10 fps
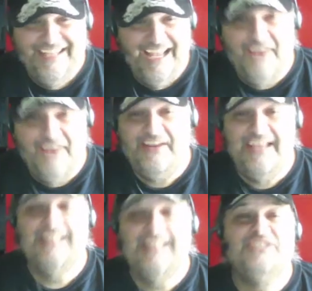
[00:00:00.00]

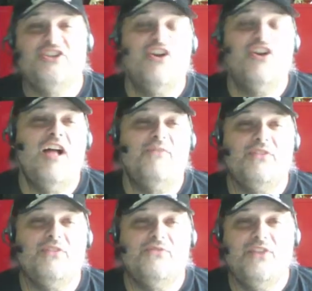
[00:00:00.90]
Okay, let's start off with
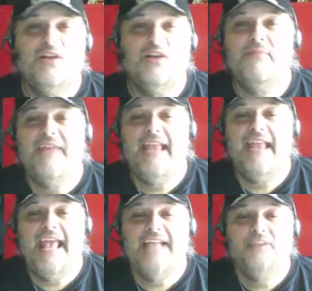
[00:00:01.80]
the film that
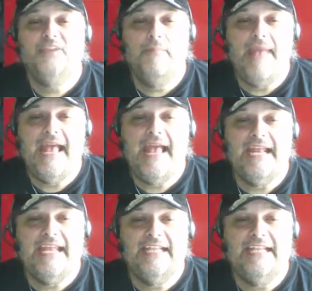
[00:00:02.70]
has bad
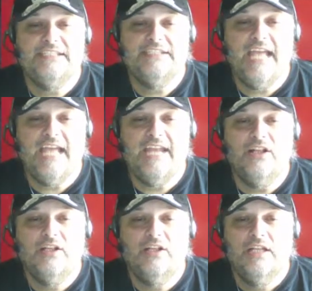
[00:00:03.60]
in its
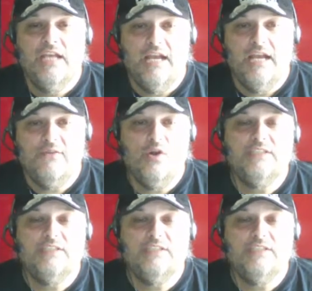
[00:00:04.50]
title. Of course,